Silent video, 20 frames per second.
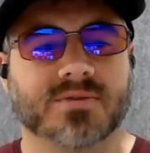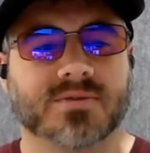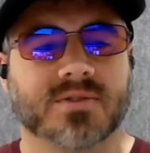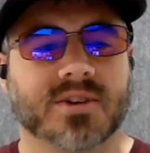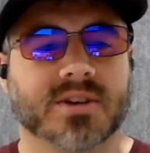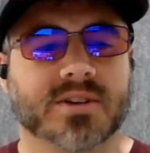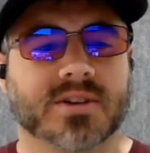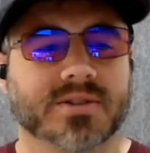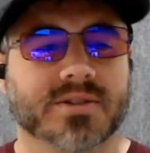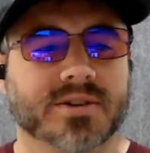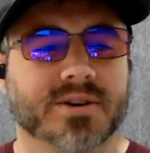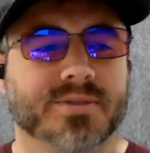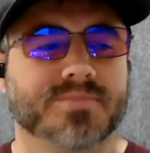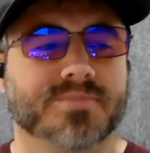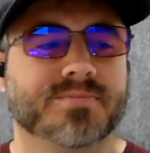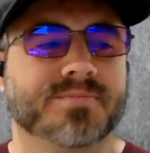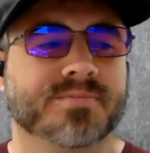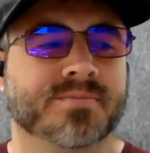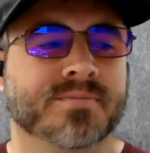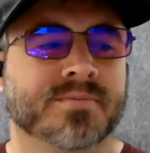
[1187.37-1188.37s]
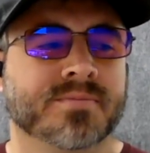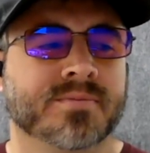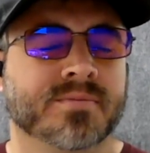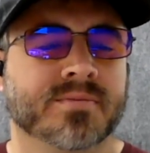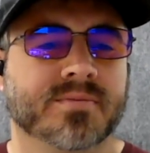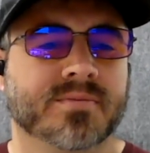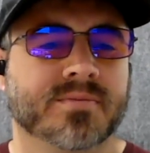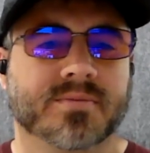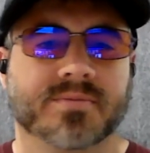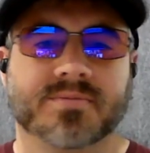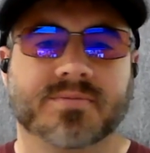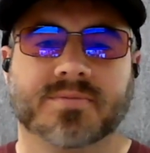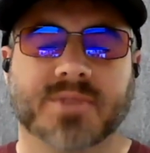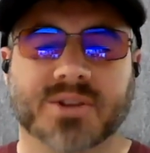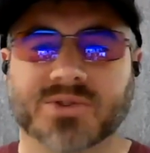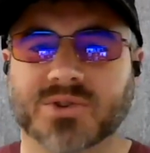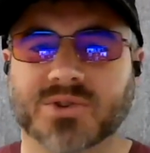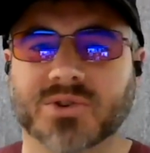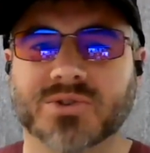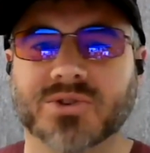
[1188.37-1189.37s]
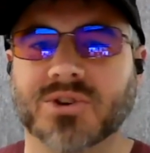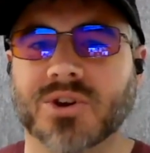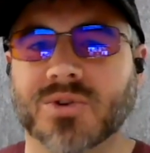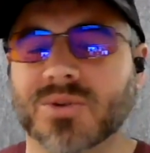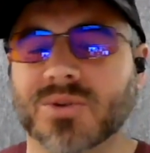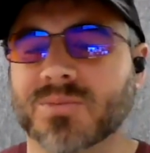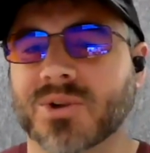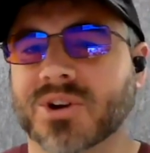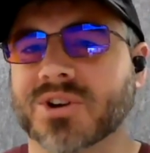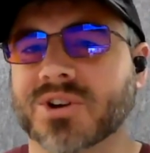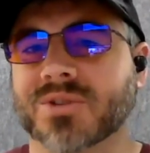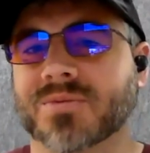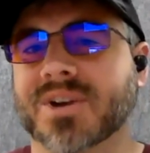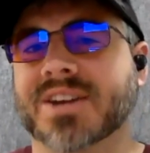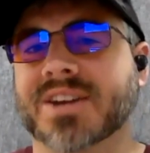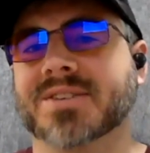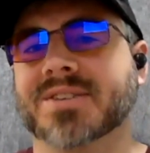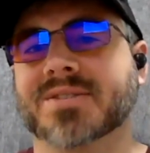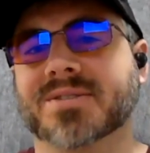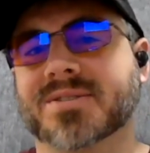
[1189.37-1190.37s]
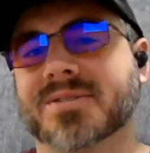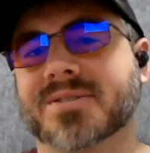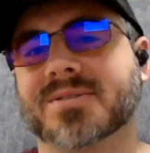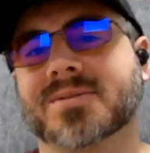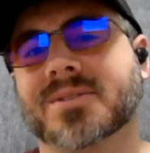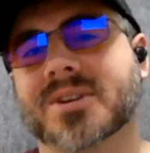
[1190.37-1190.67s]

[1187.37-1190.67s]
And it's good to know what market rate is.